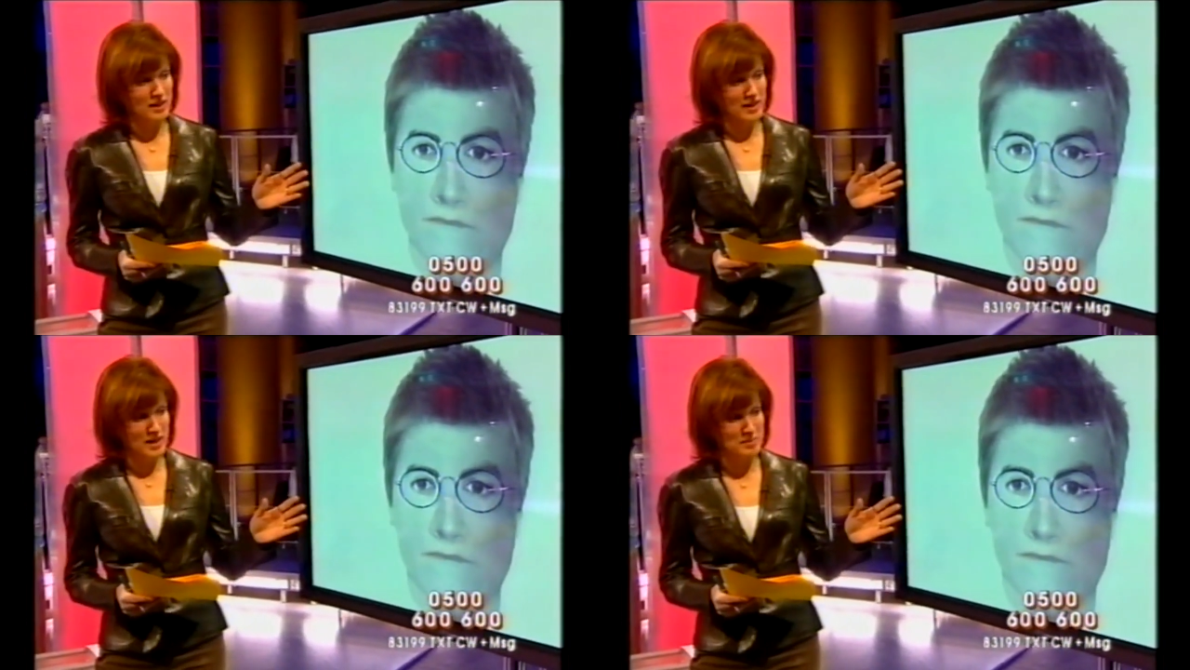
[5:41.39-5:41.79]

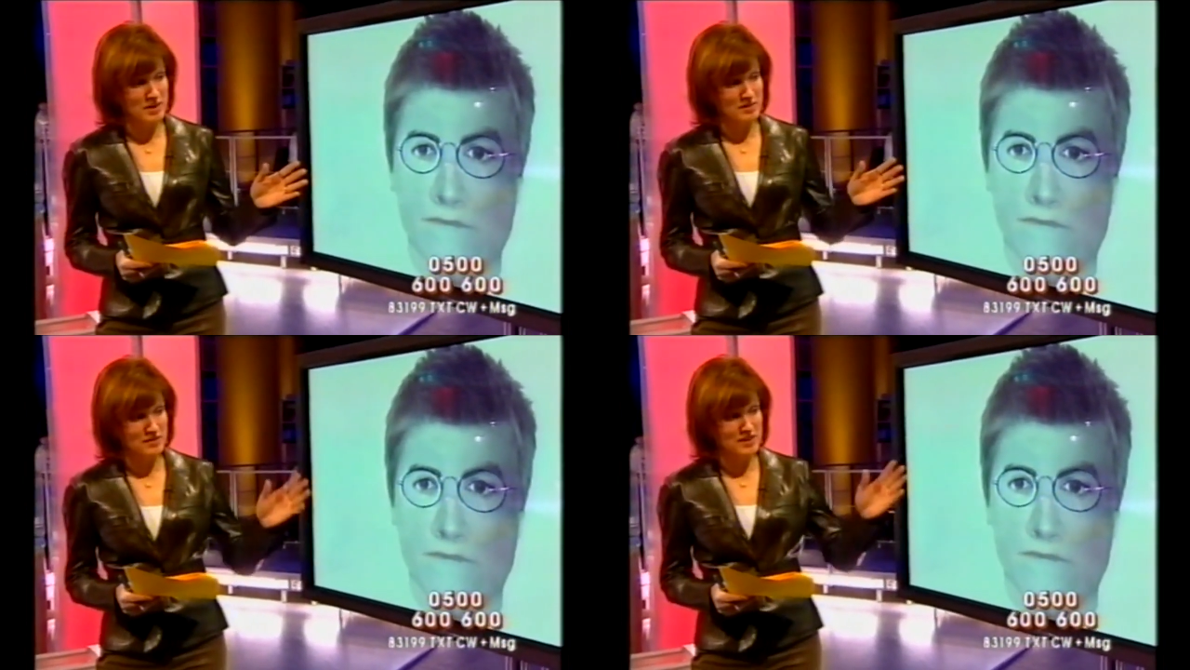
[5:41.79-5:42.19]
Speaker 1: came in
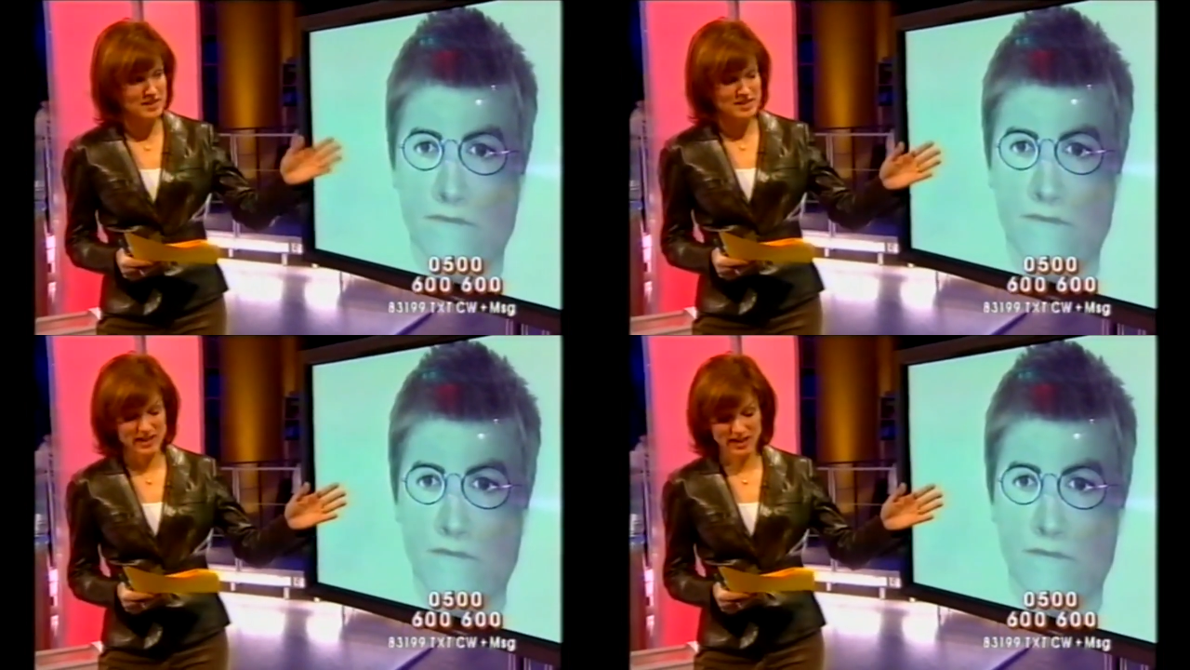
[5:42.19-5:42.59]
for this
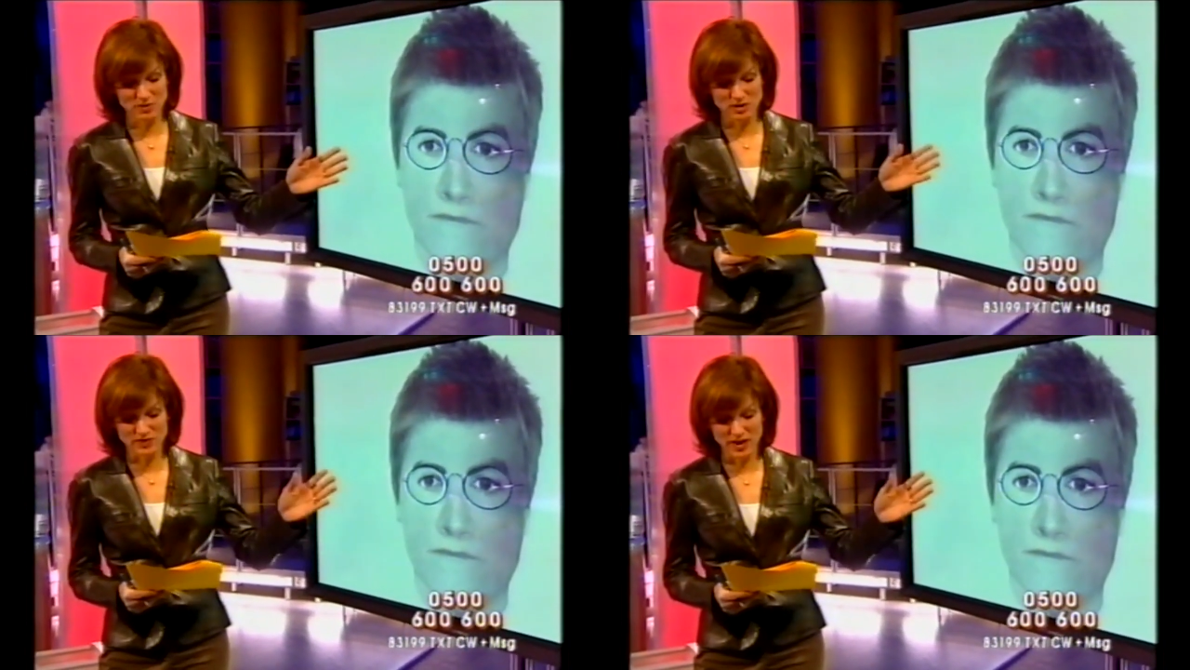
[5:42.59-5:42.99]
attacker,
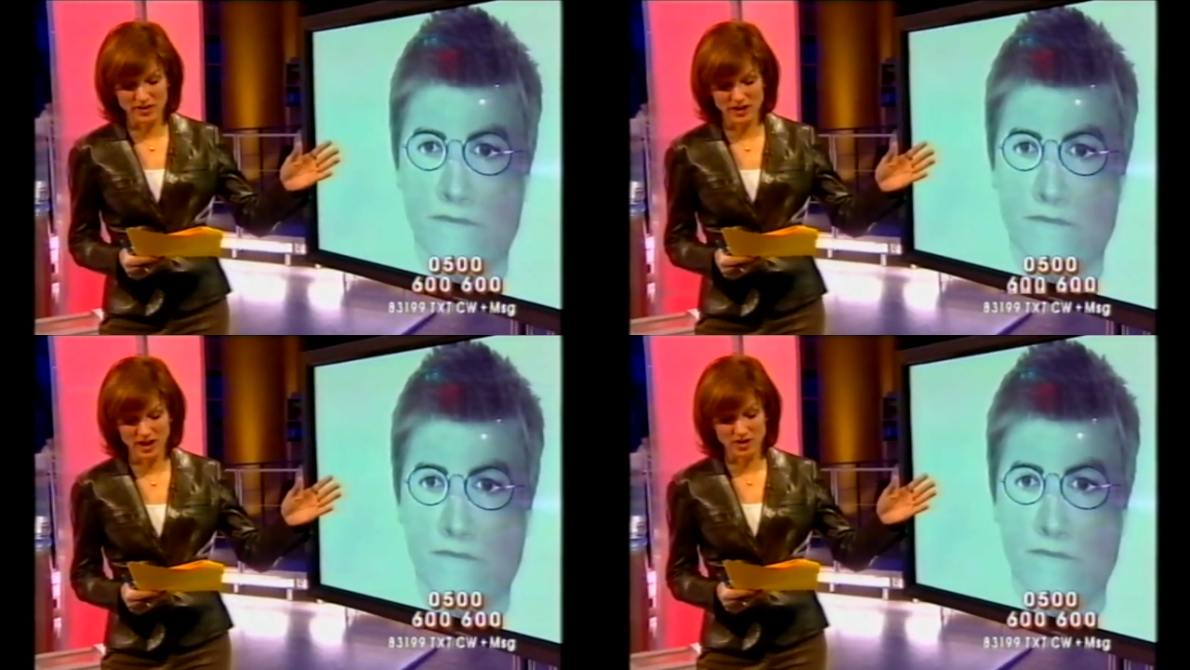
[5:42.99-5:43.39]
which is very
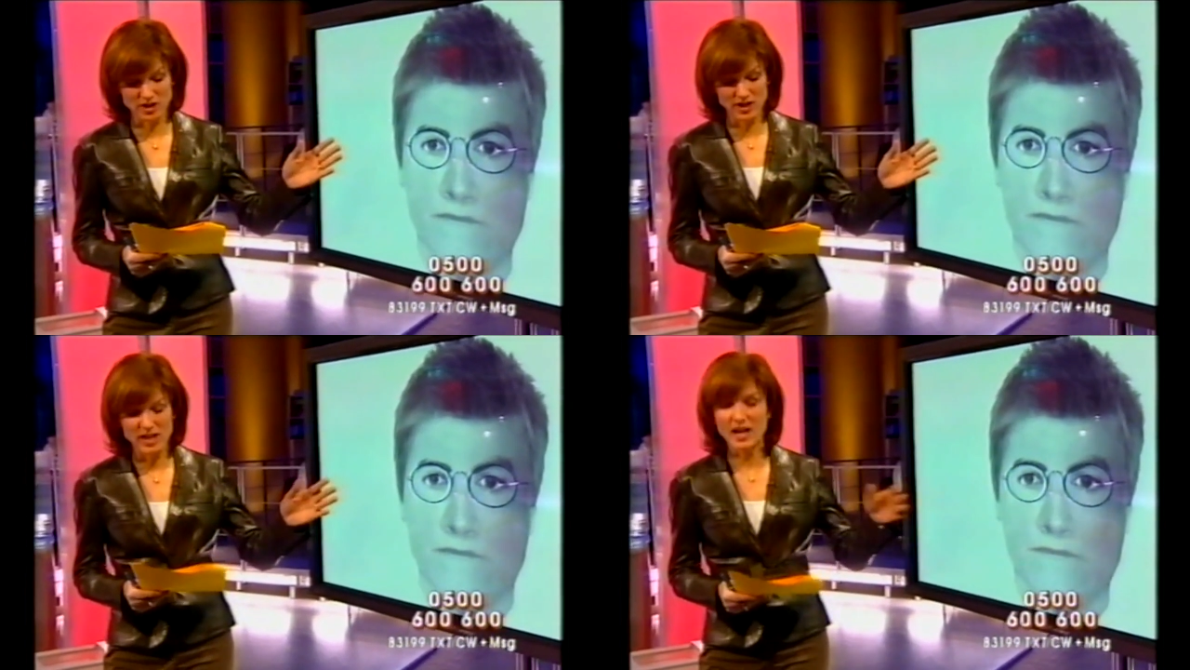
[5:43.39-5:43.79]
encouraging.